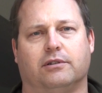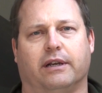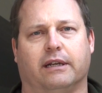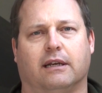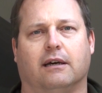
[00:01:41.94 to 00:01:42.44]

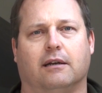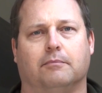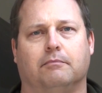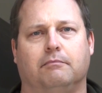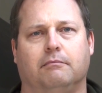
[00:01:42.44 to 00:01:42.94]
trying to cut
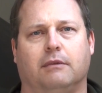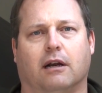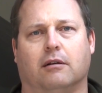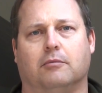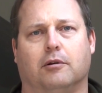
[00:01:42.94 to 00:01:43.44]
up
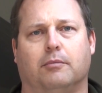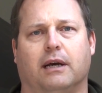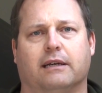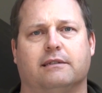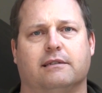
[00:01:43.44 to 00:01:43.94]
cardboard
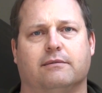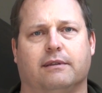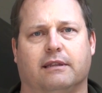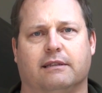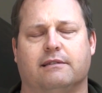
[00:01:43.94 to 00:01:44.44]
boxes
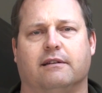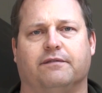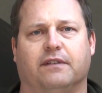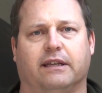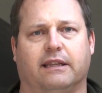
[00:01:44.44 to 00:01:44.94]
with it and
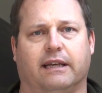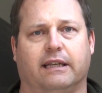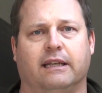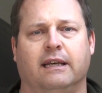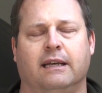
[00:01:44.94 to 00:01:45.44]
stuff like
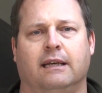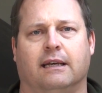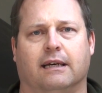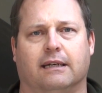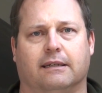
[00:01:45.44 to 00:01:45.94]
that.
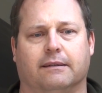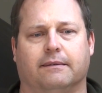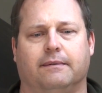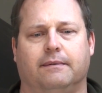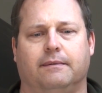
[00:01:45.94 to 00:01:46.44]

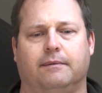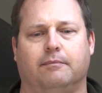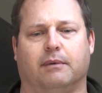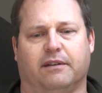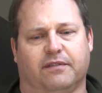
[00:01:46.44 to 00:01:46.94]

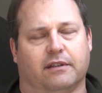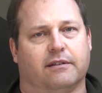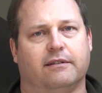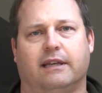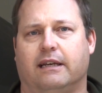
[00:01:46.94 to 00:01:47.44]
But if you
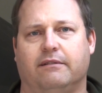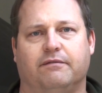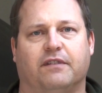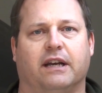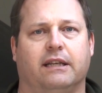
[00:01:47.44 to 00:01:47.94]
do that,
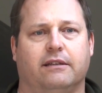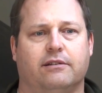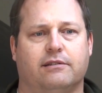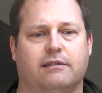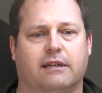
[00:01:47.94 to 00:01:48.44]
fine, you
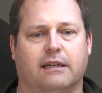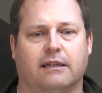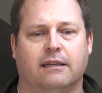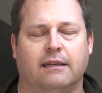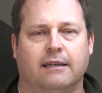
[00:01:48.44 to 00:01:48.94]
just
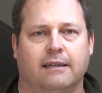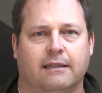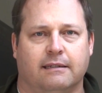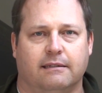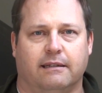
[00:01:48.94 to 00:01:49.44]

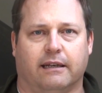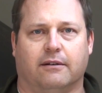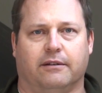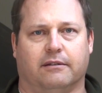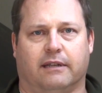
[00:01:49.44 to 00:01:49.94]
take
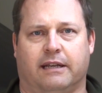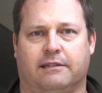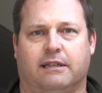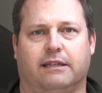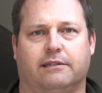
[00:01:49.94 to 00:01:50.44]
out your
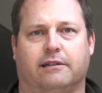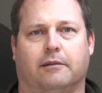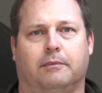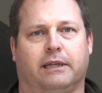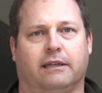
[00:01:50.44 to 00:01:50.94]
Lansky
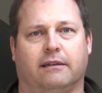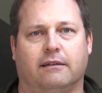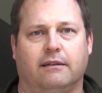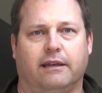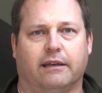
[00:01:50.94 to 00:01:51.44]
sharpening
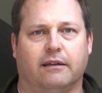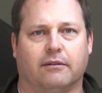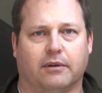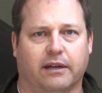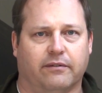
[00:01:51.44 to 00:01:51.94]
kit or
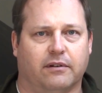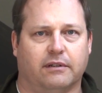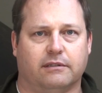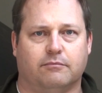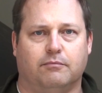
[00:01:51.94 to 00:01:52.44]
whatever
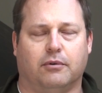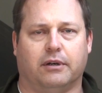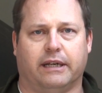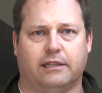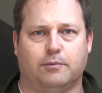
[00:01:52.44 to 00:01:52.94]
and put
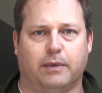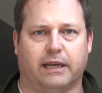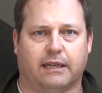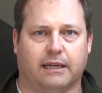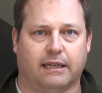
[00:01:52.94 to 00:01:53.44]
an edge
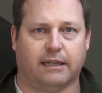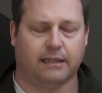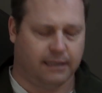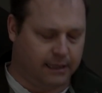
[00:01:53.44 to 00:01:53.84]
back on it.